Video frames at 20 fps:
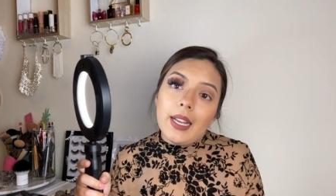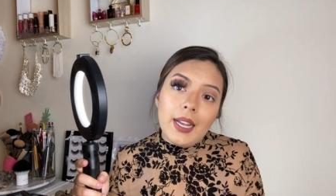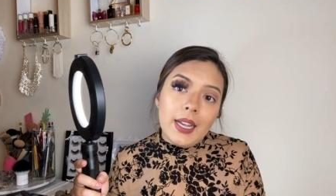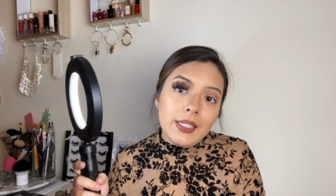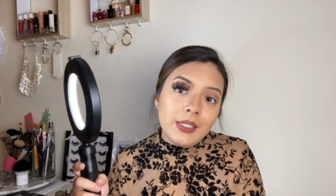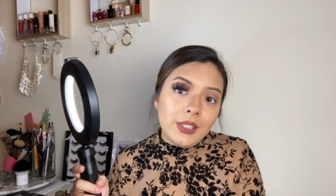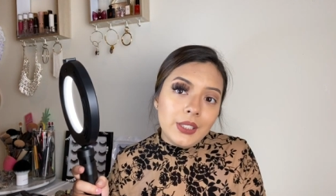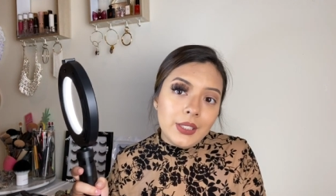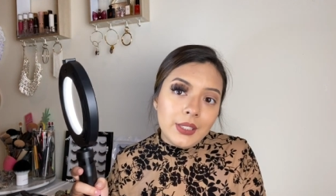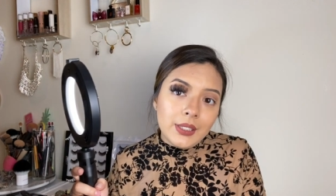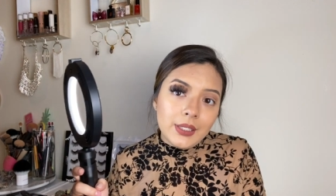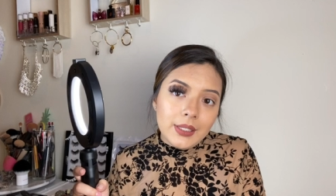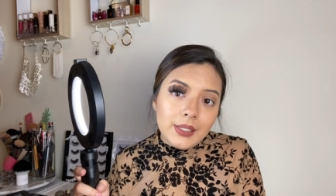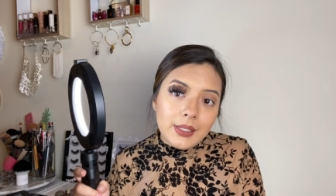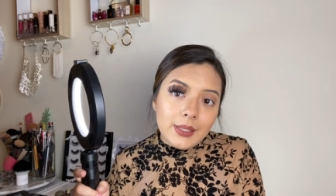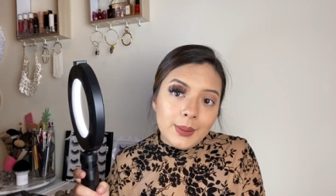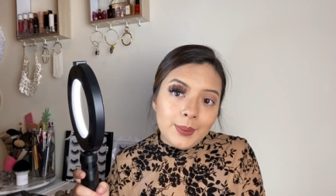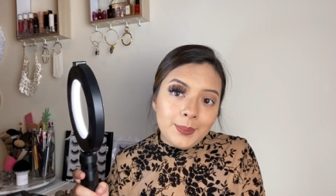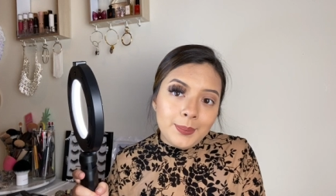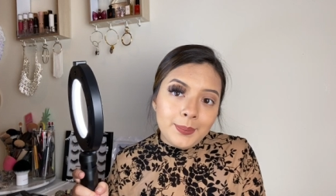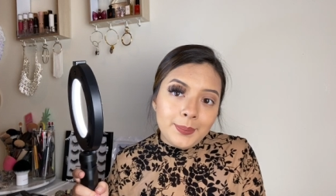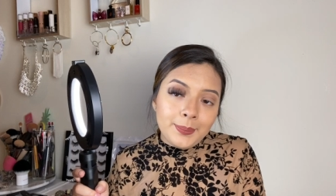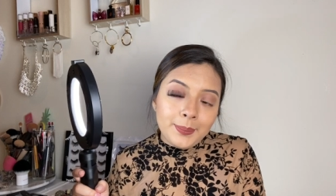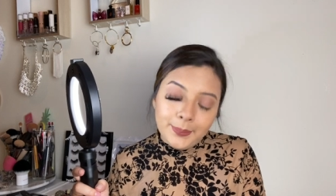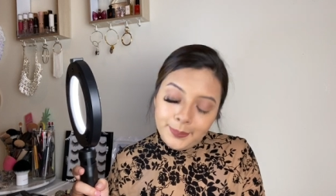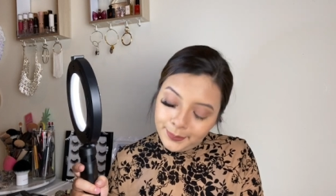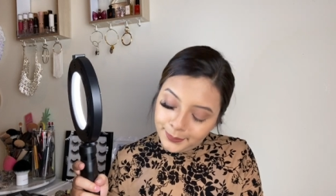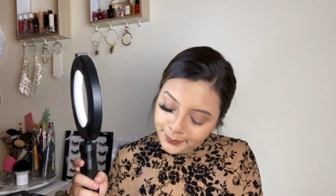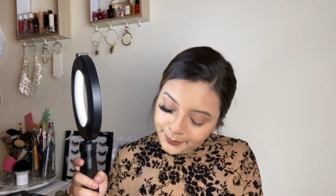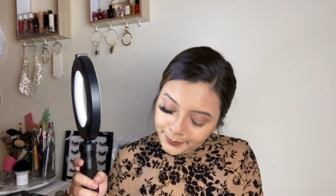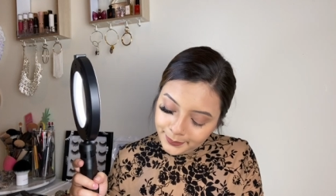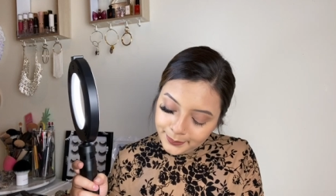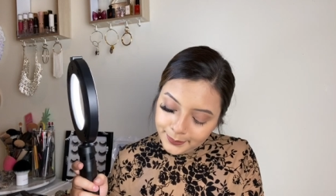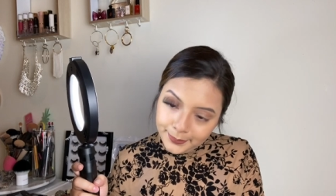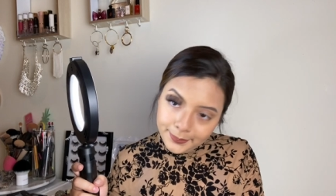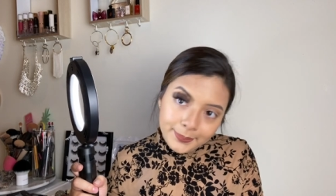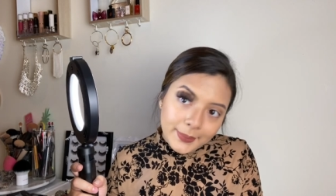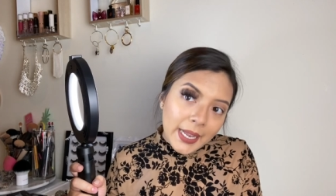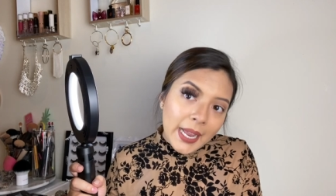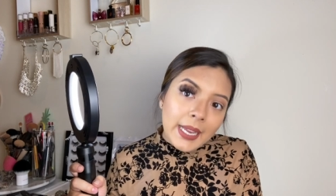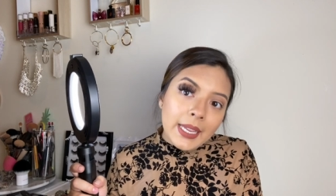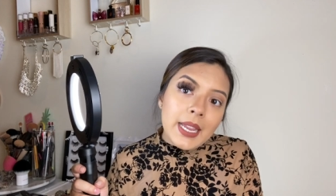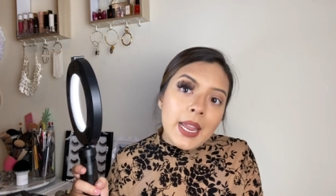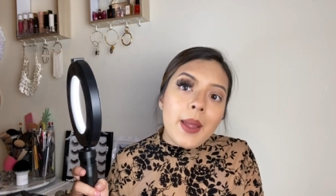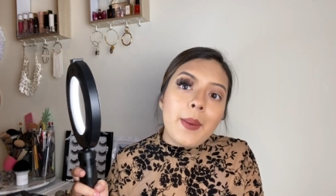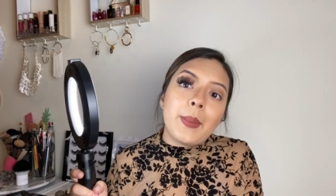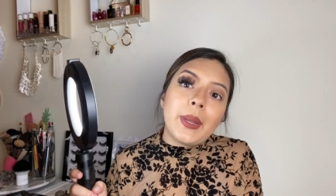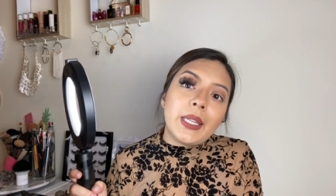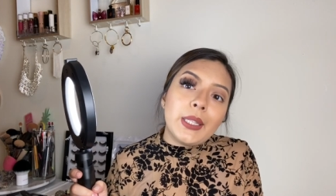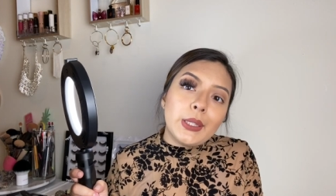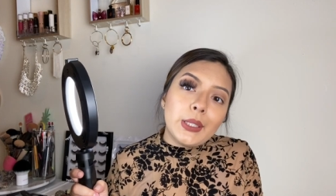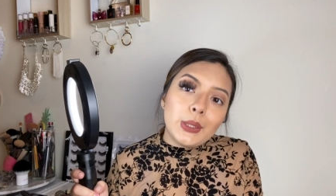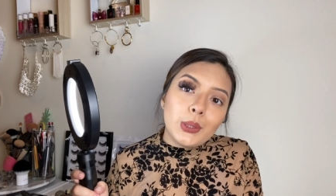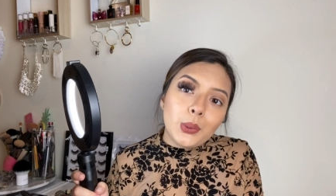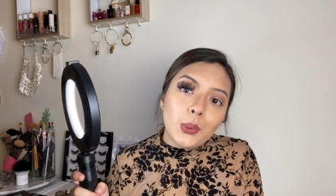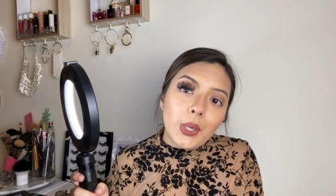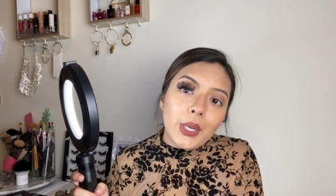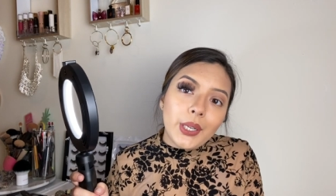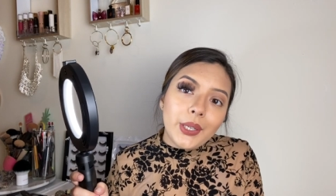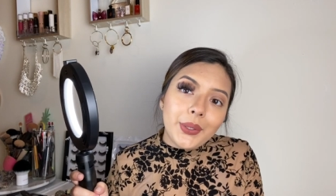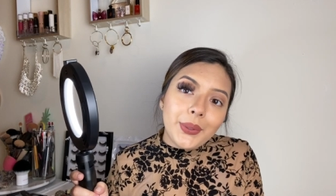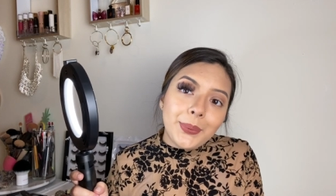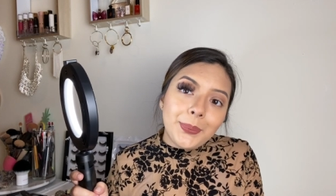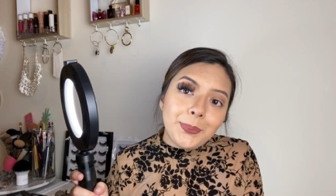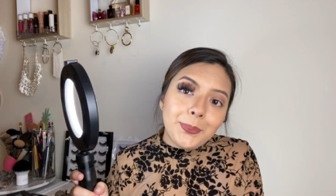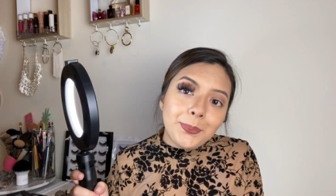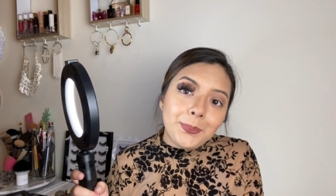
I just, I can't make these work.